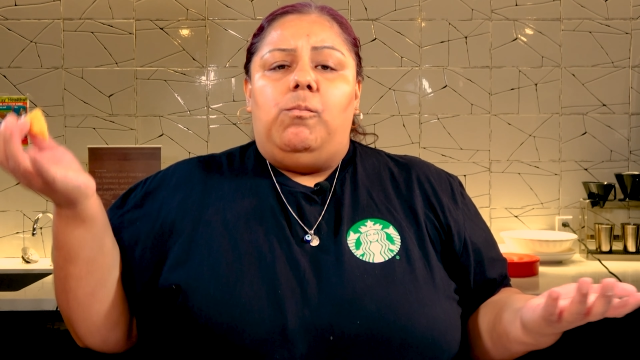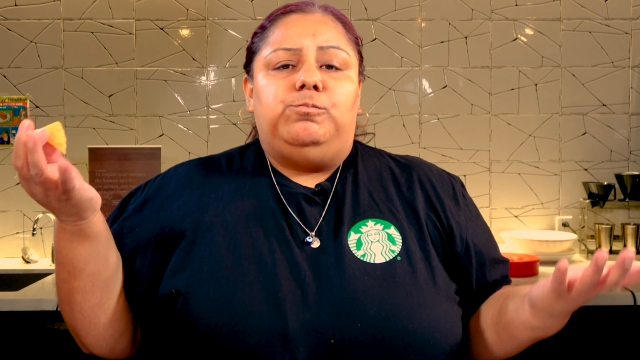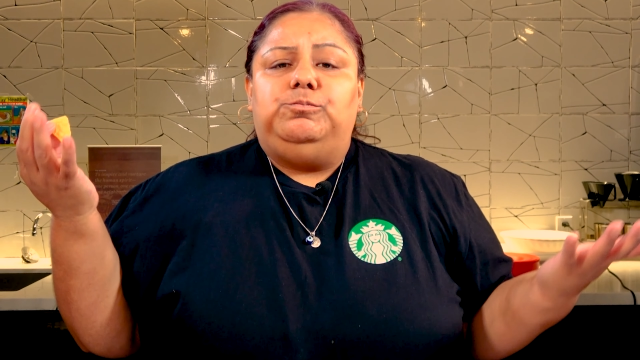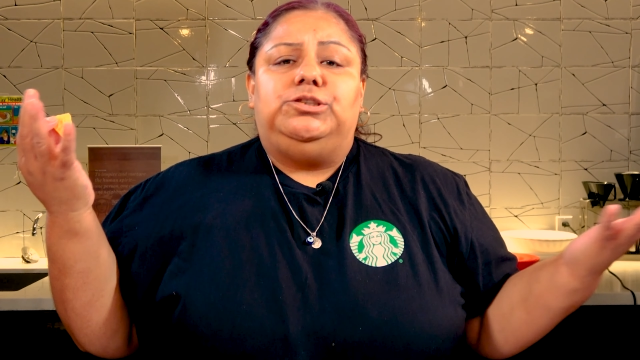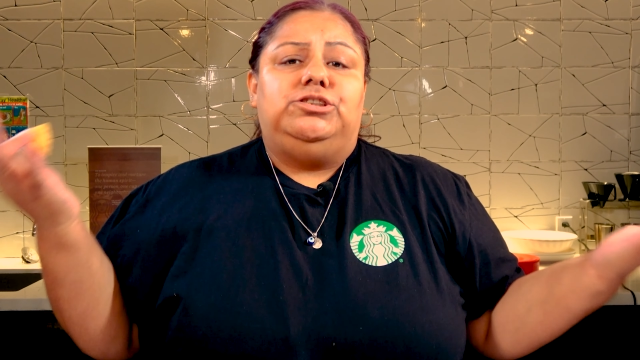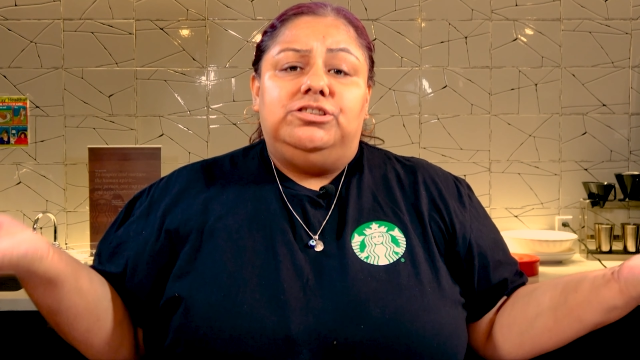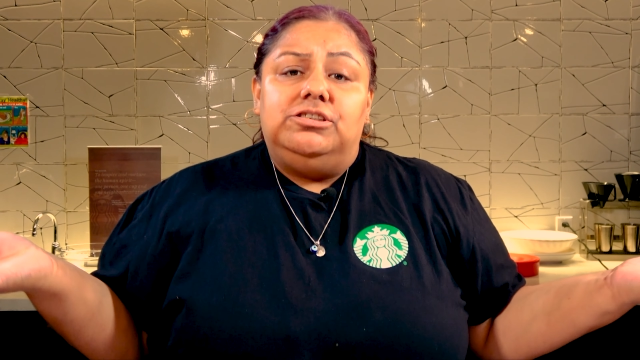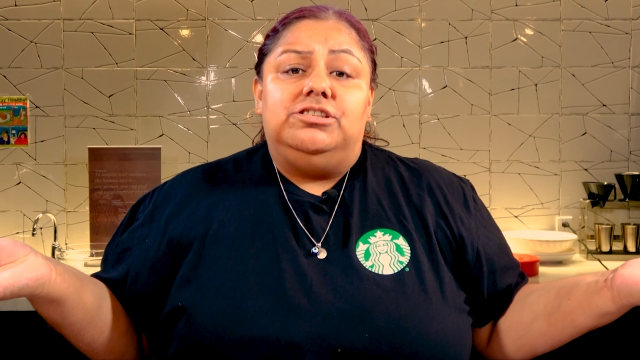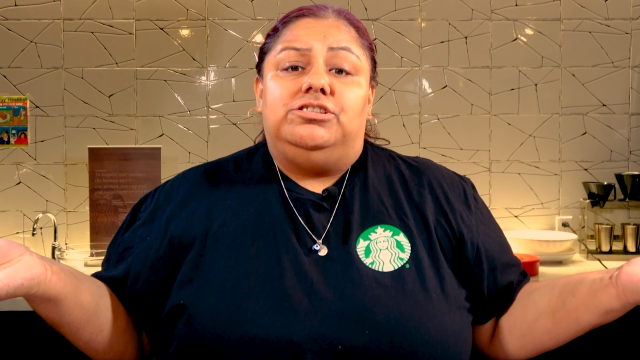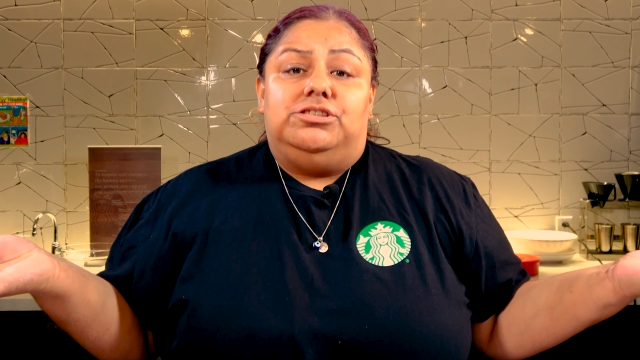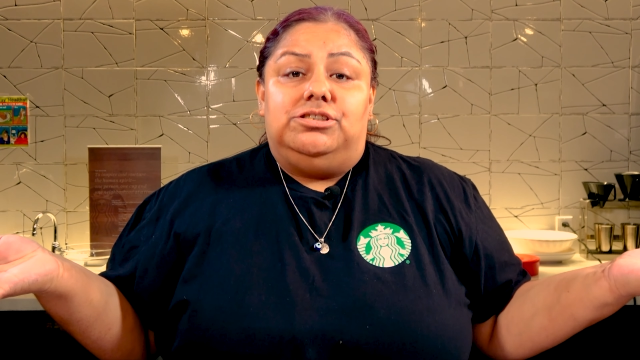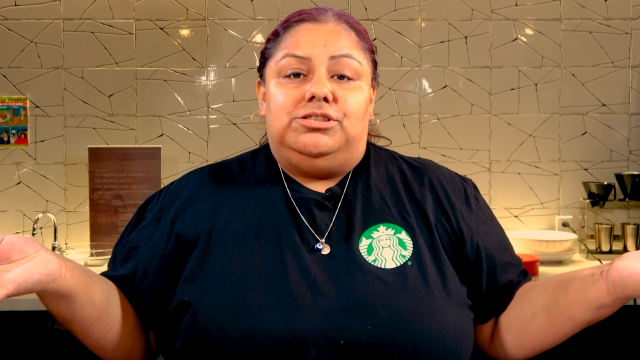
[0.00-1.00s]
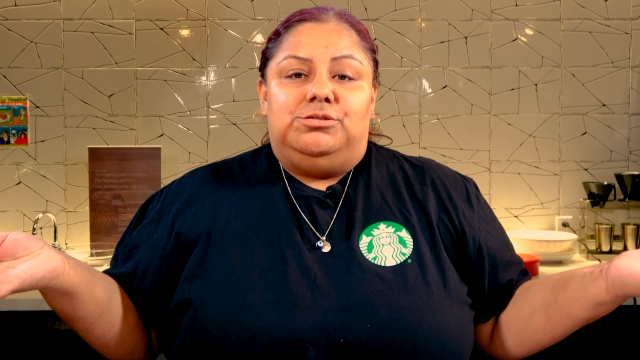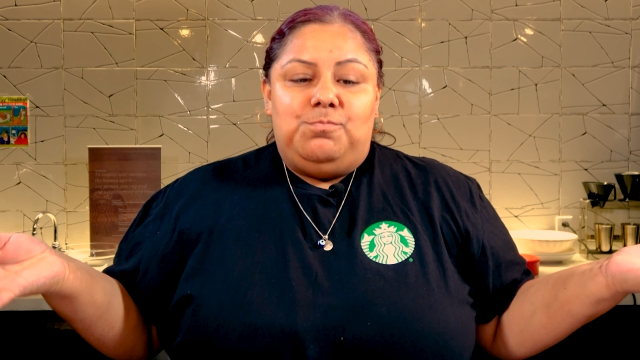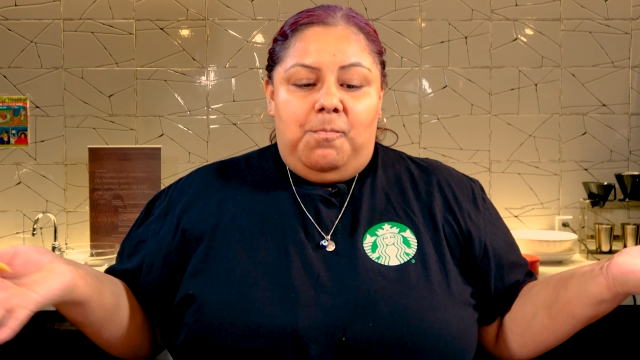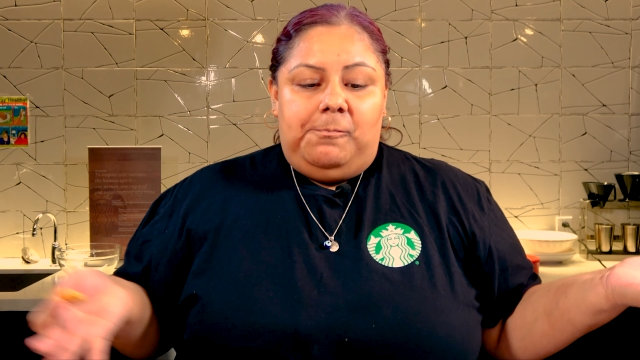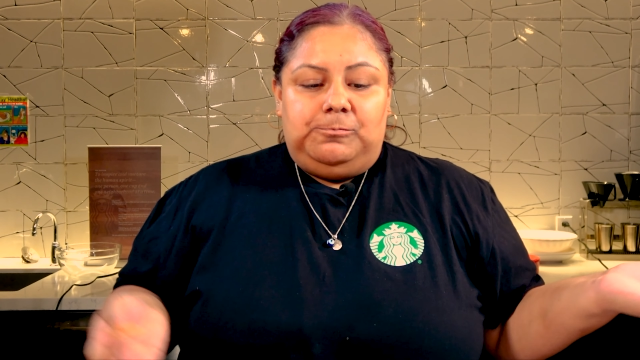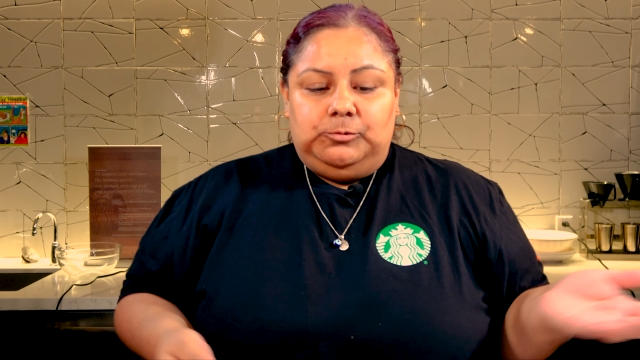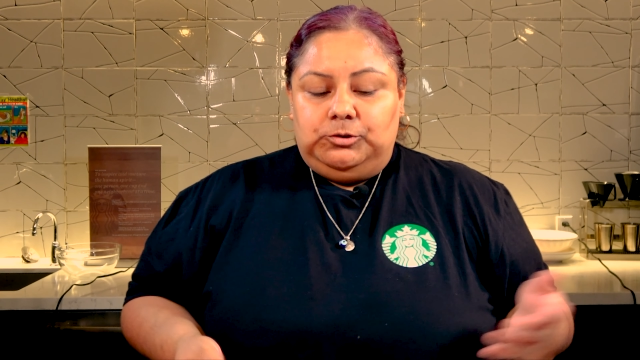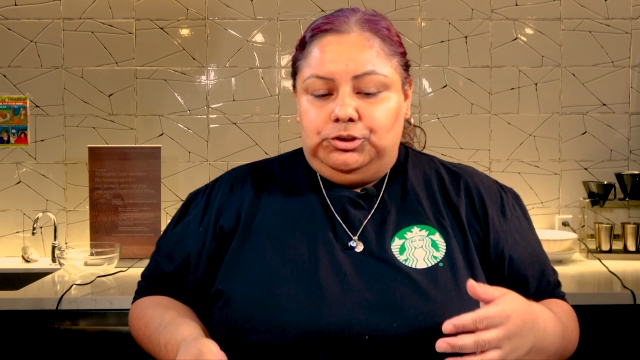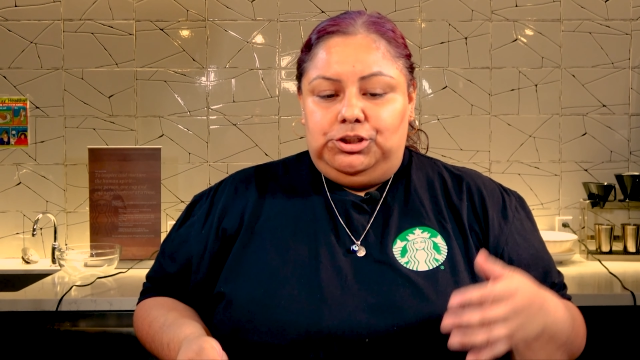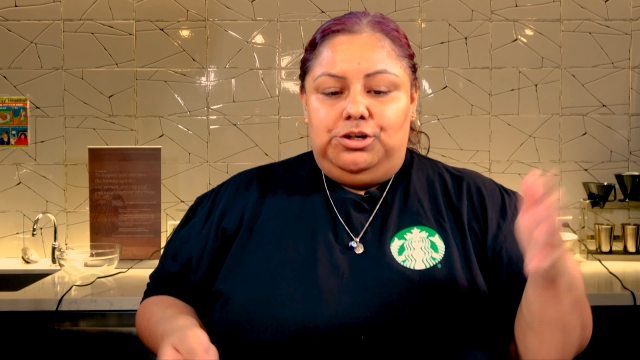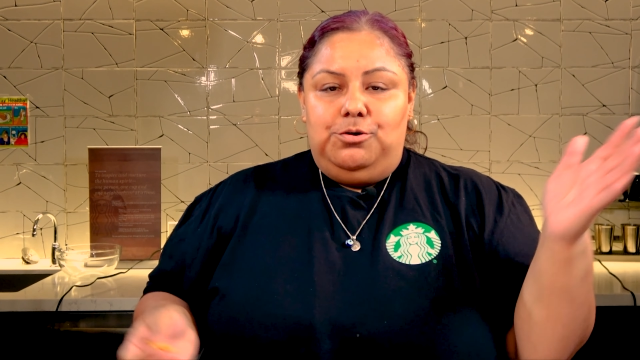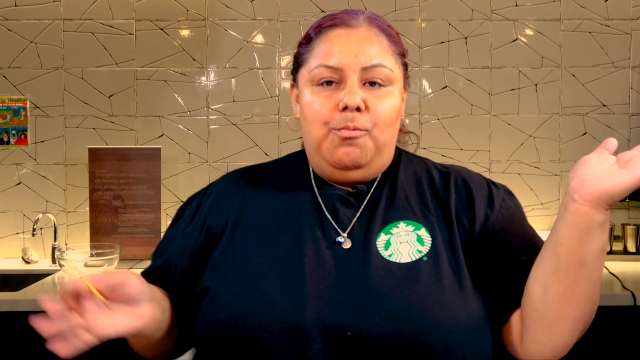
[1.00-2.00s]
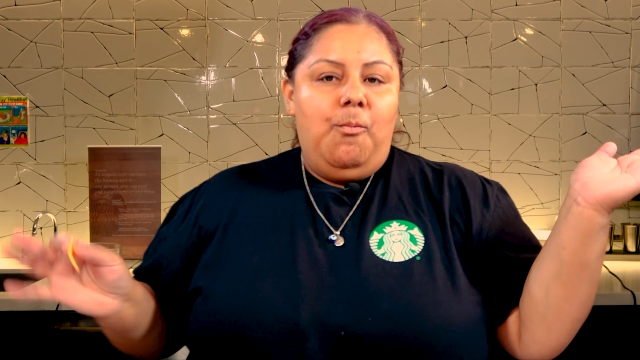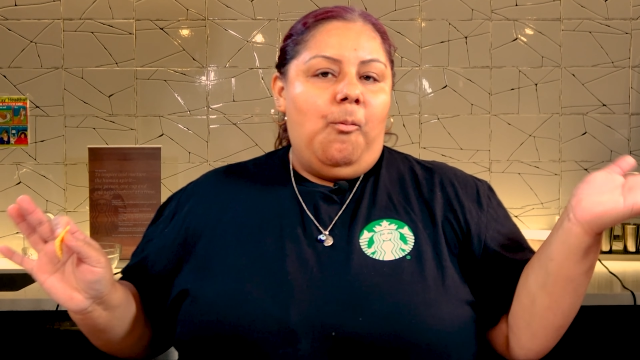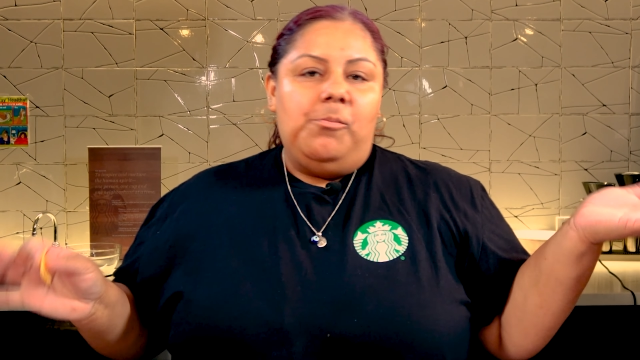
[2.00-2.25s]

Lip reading: Very delicious. So